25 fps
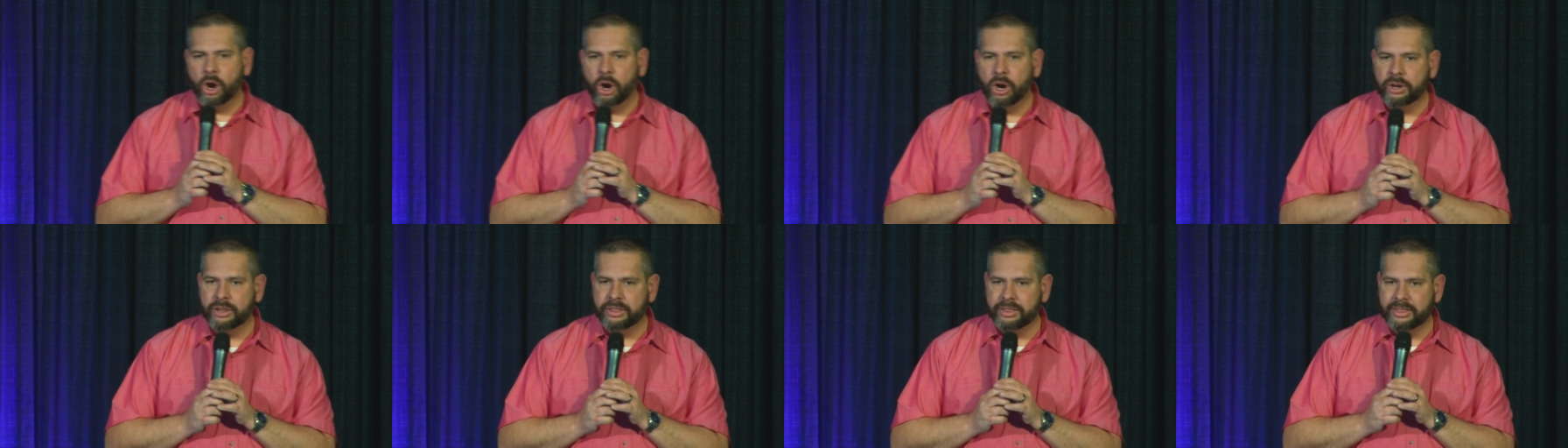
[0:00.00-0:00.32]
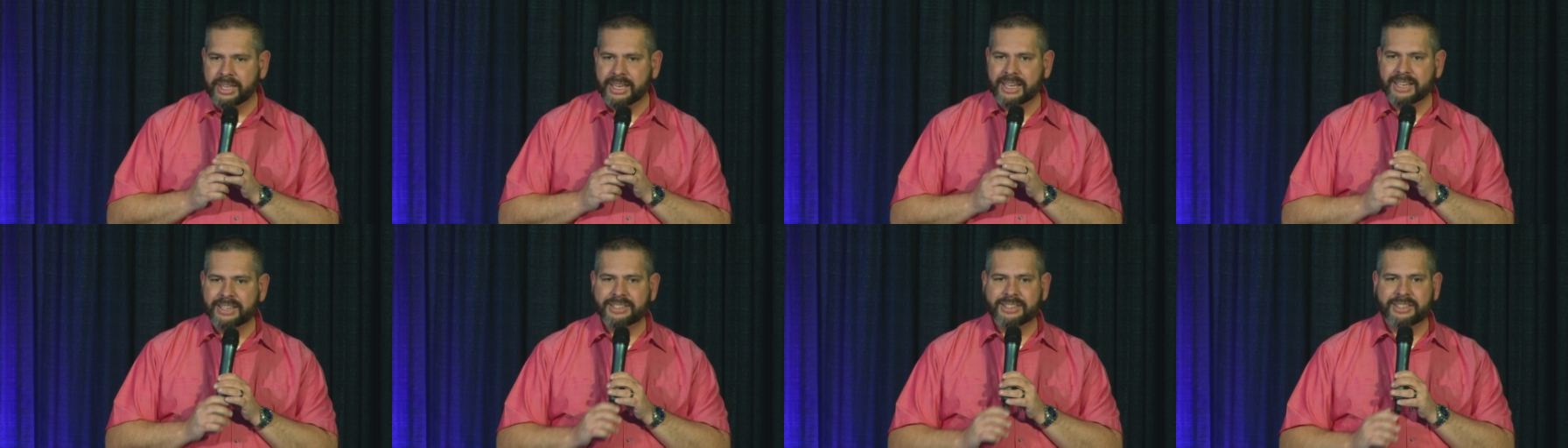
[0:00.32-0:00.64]
are
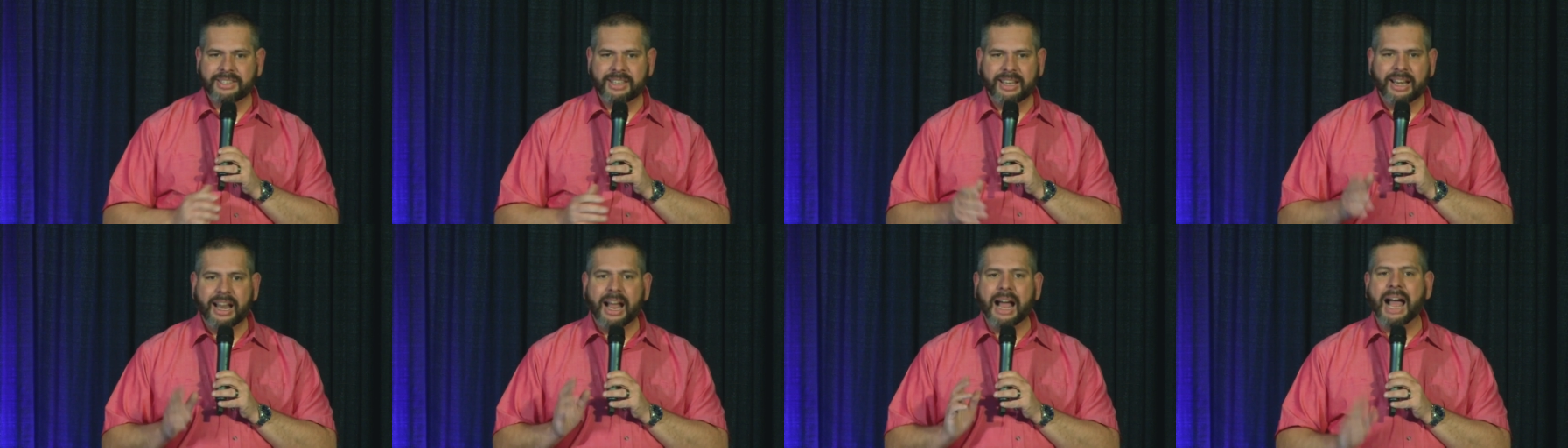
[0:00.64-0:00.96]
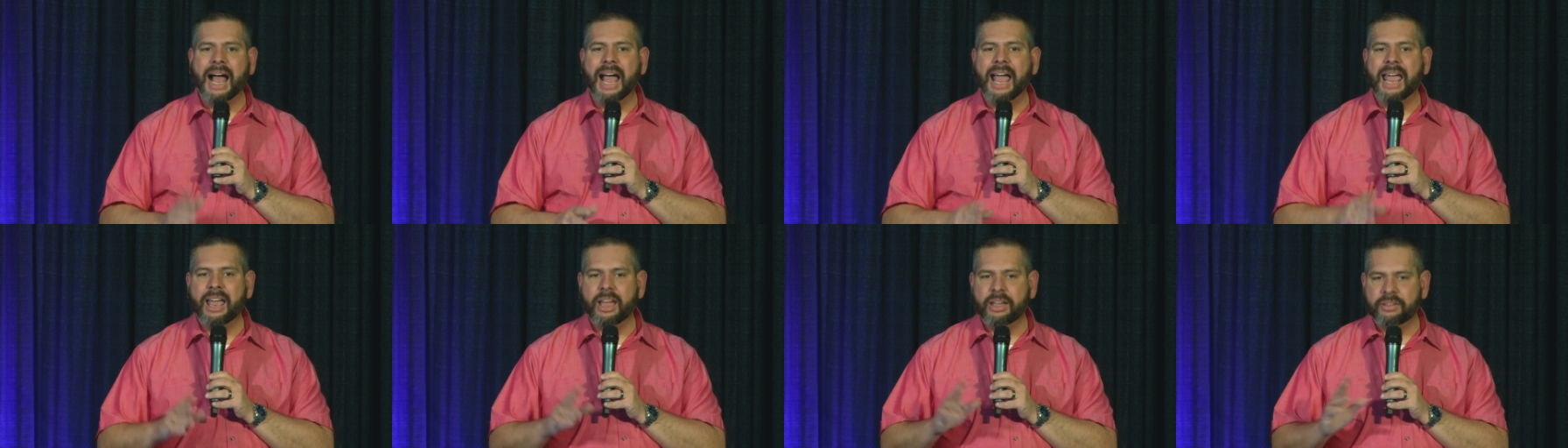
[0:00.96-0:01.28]
things that
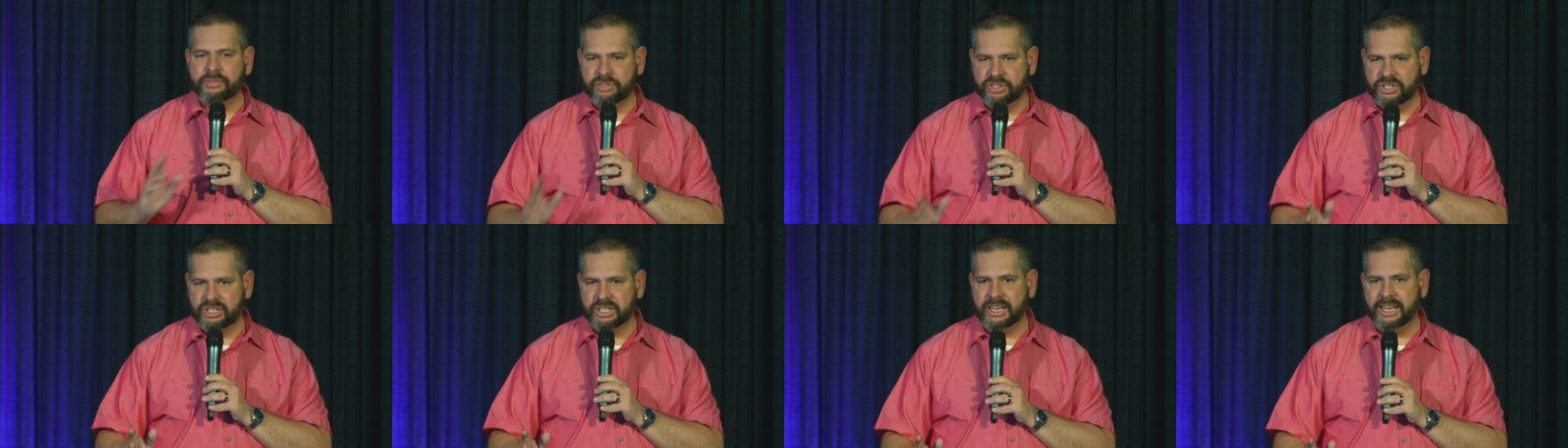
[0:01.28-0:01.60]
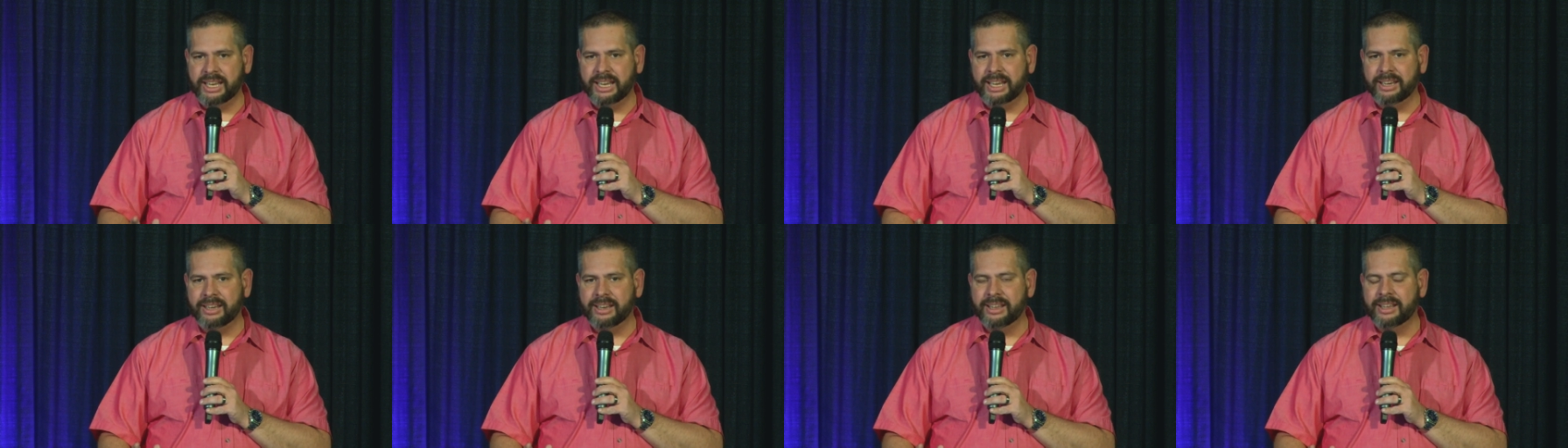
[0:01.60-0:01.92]
I have
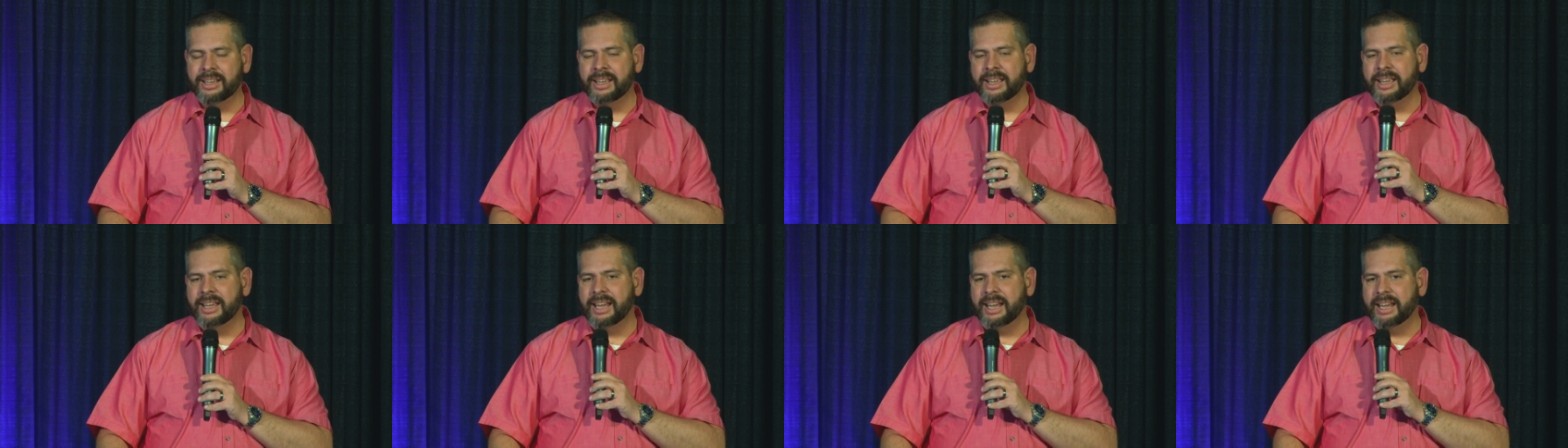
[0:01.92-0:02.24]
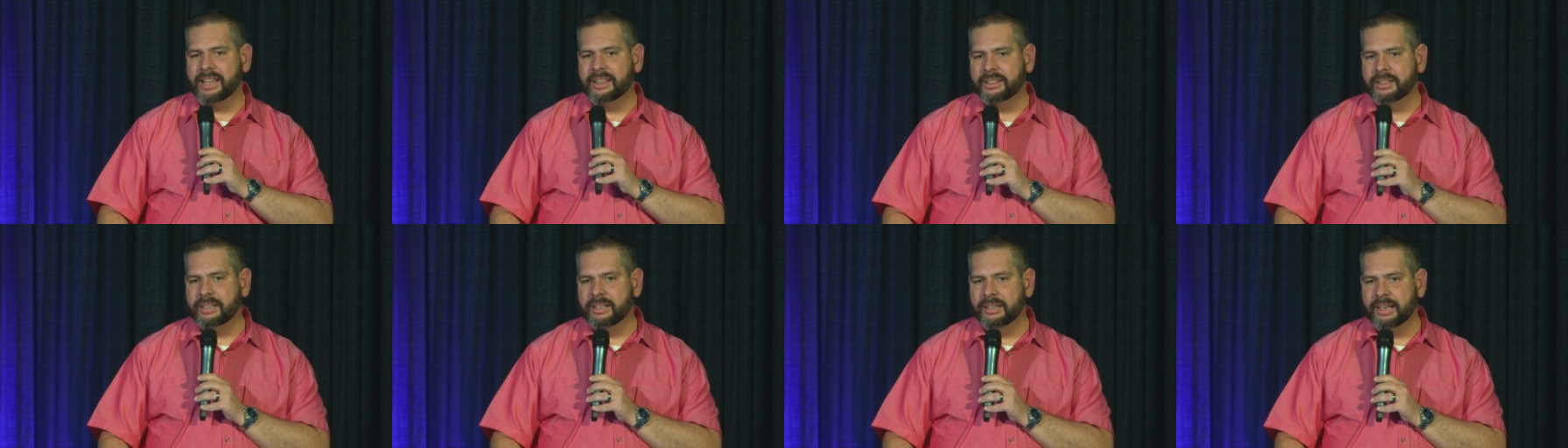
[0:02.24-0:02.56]
seen
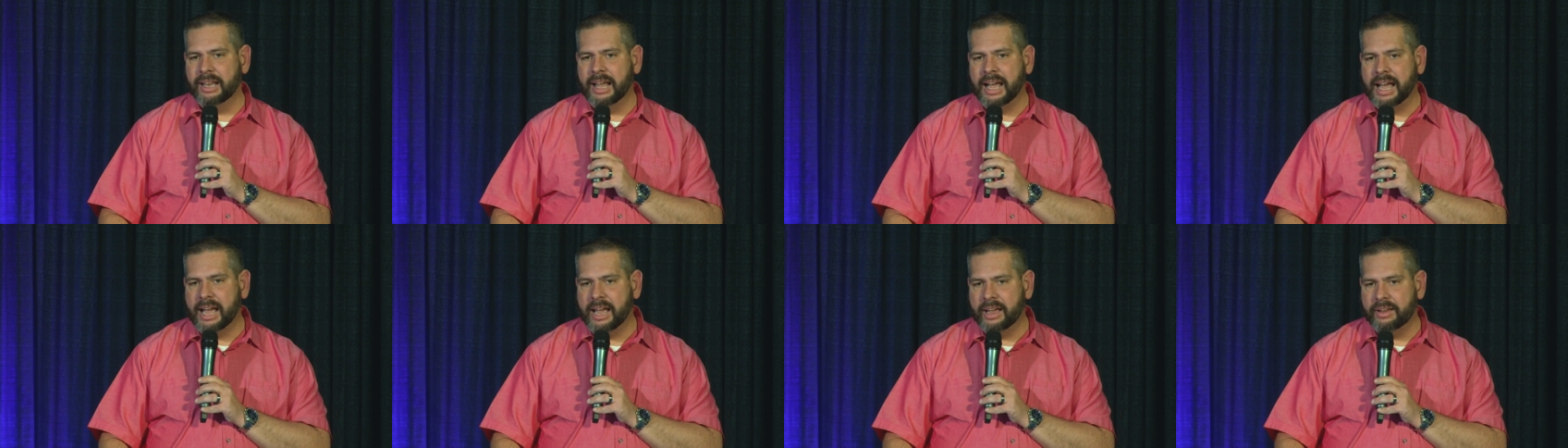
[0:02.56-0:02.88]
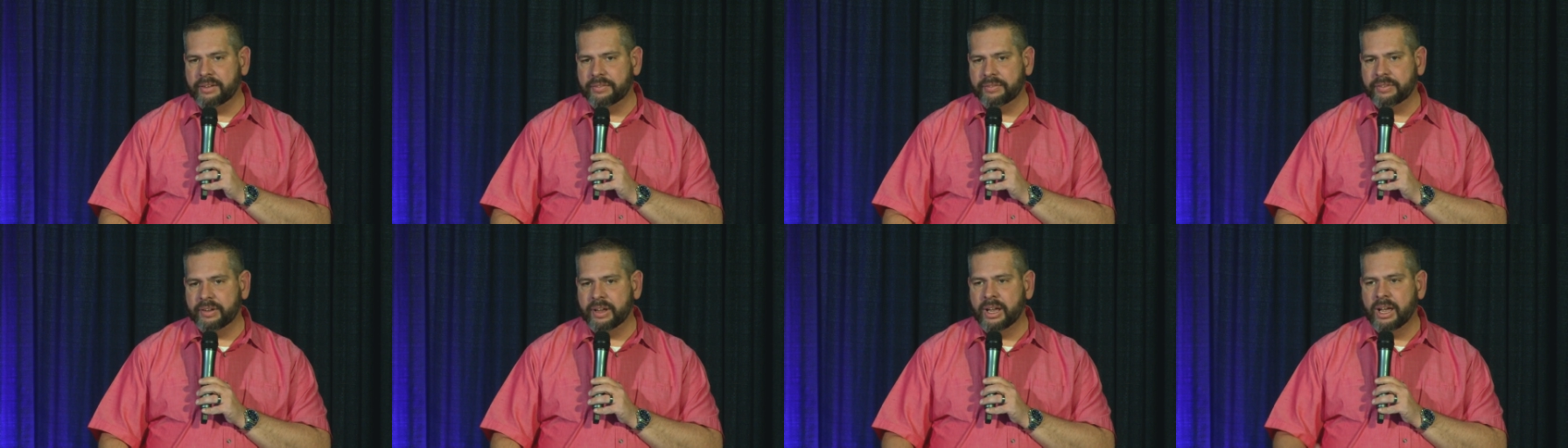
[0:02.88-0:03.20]
in the
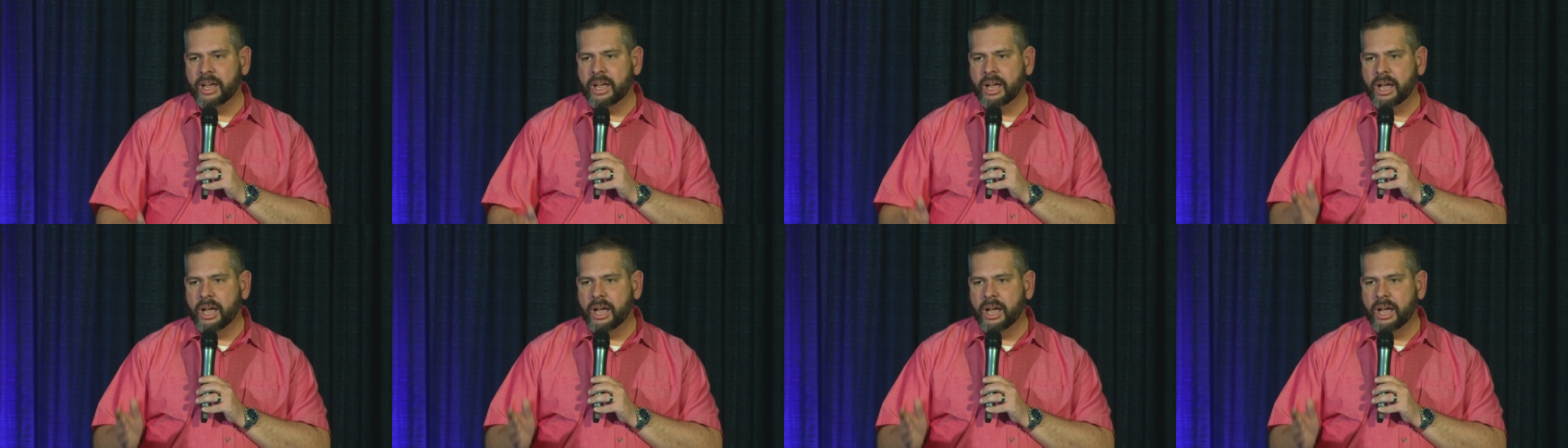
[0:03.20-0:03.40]
live